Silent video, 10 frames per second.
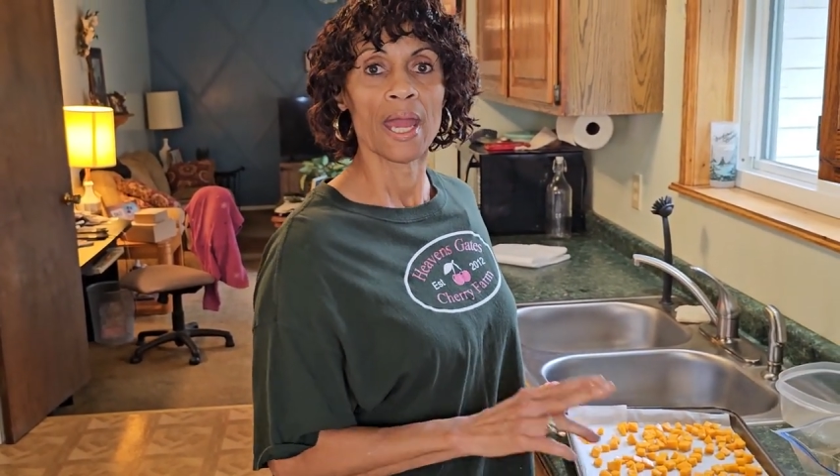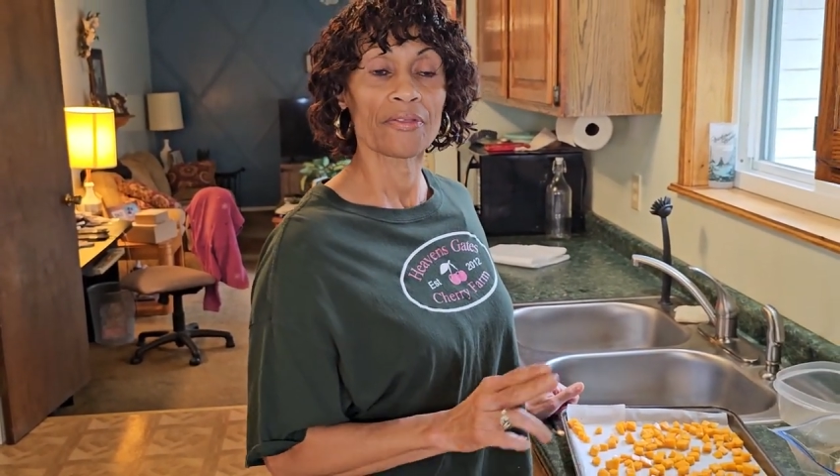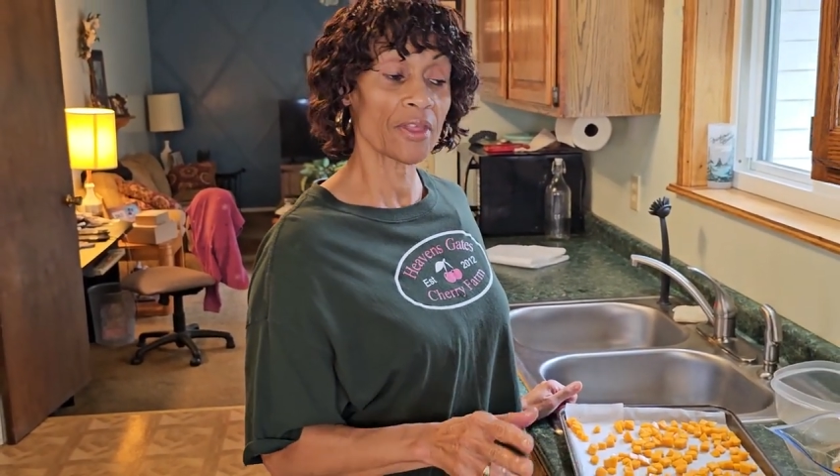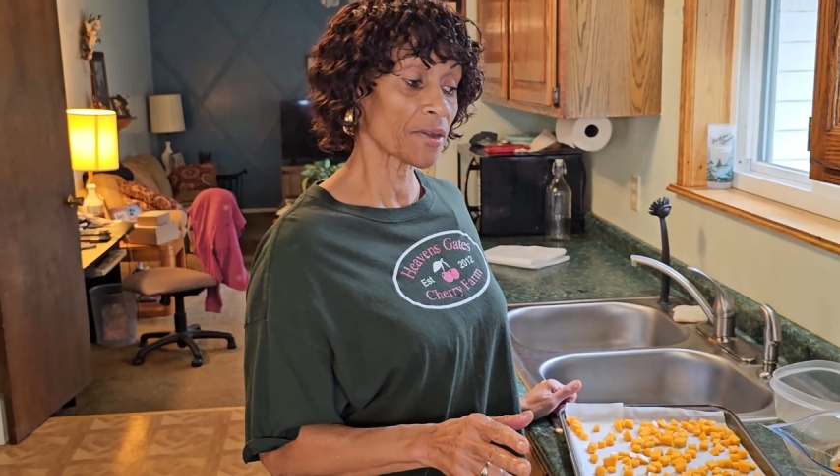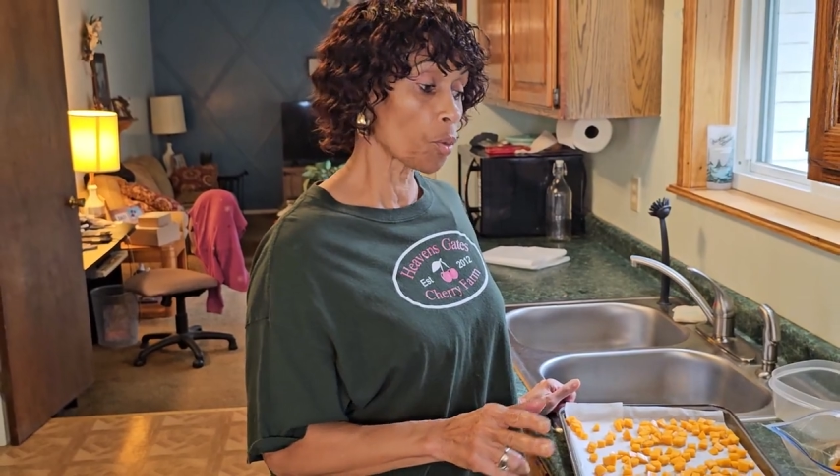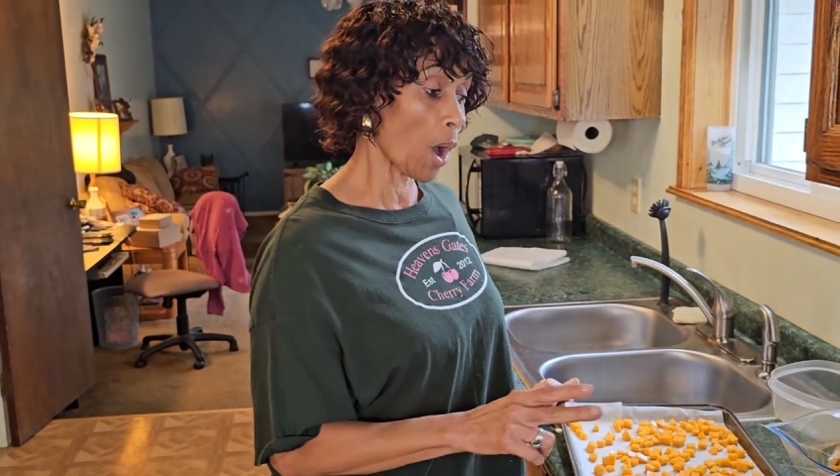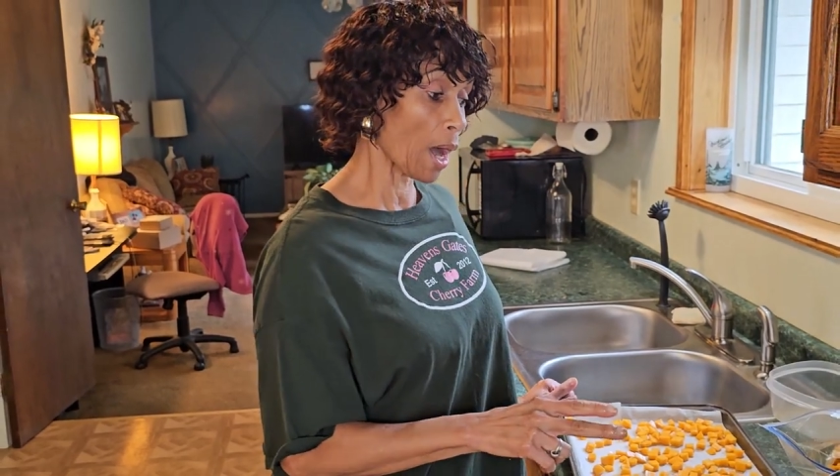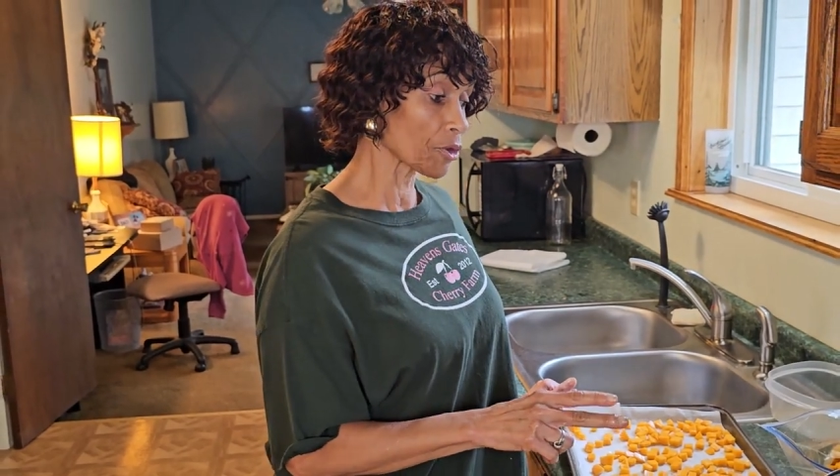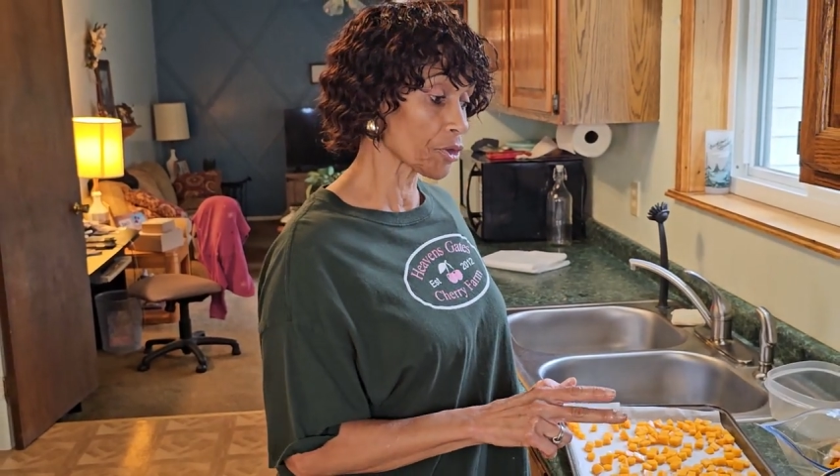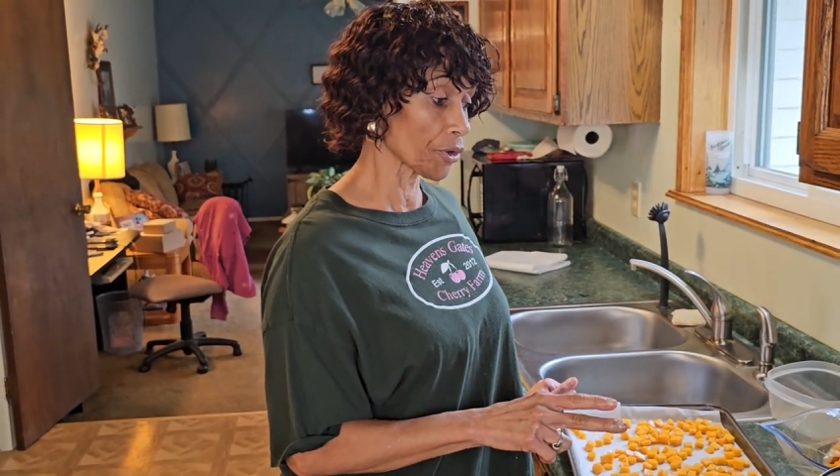And then
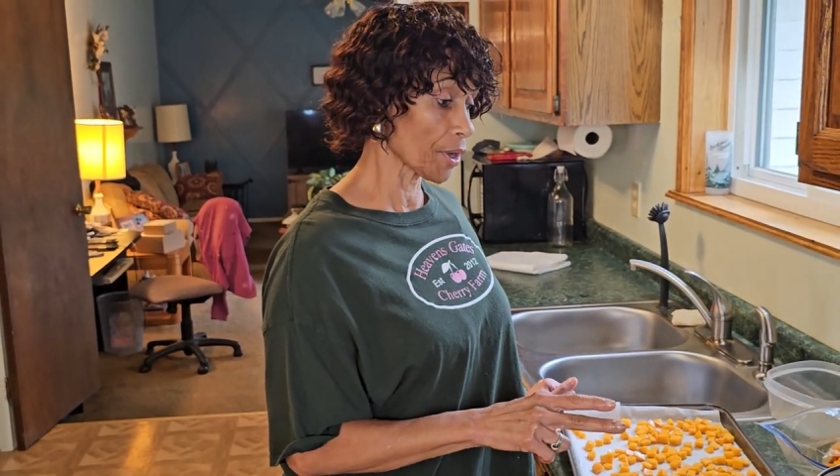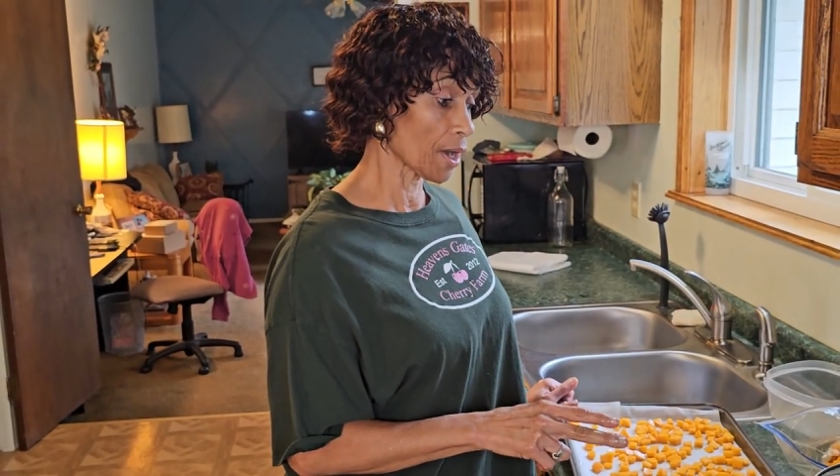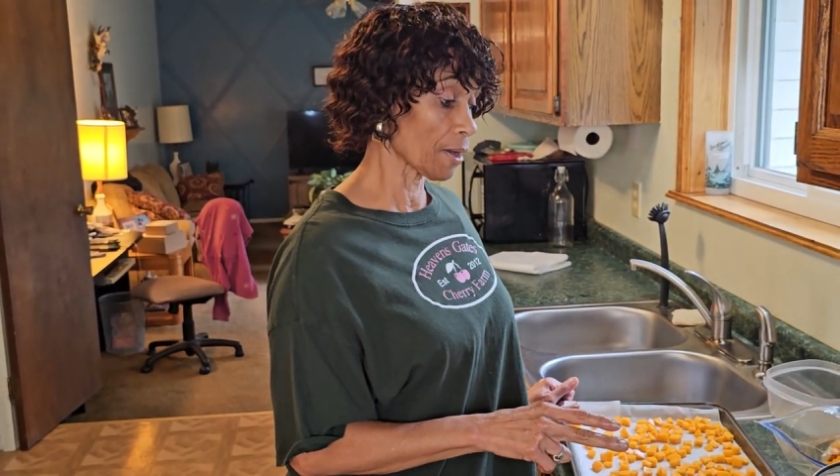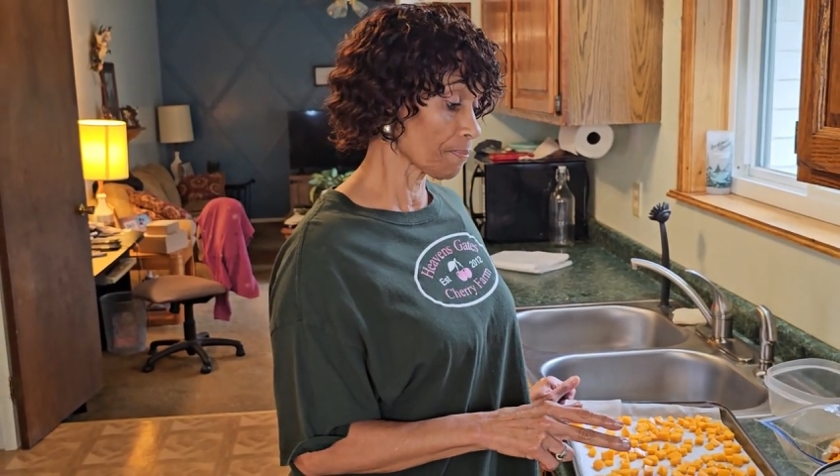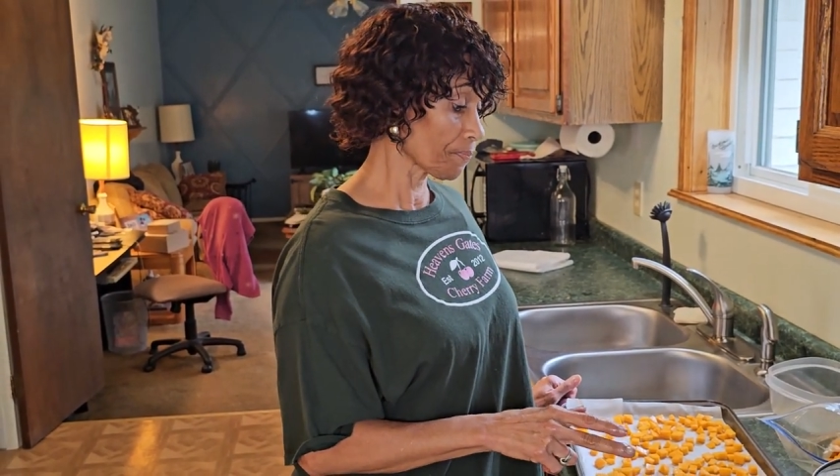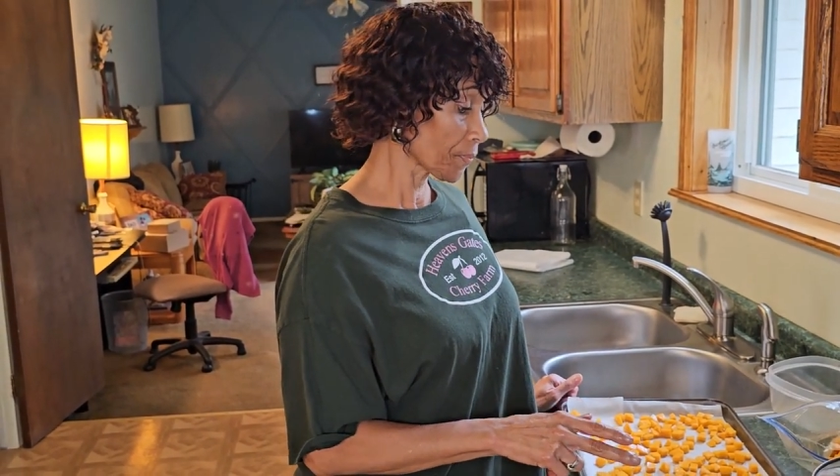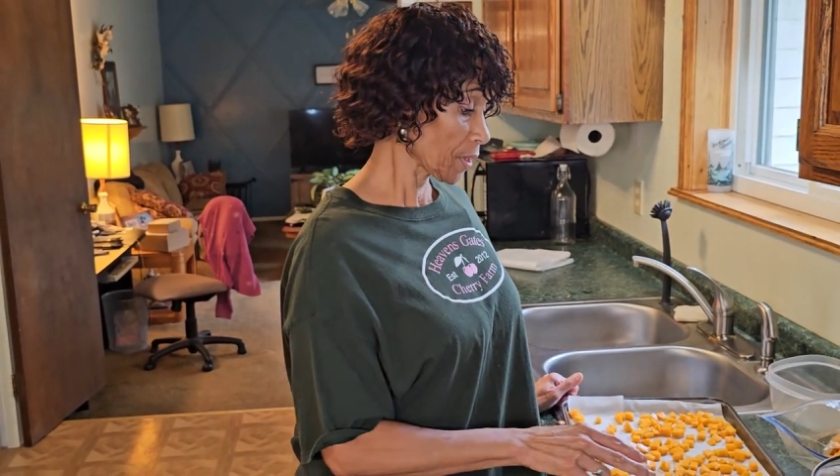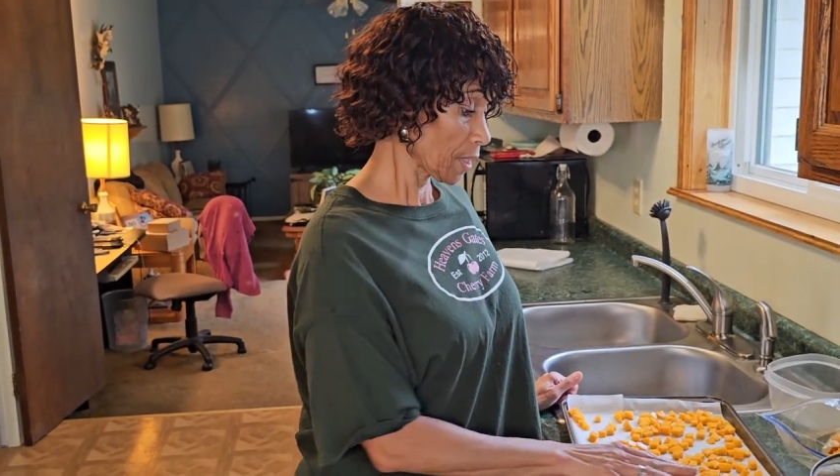while you're, um,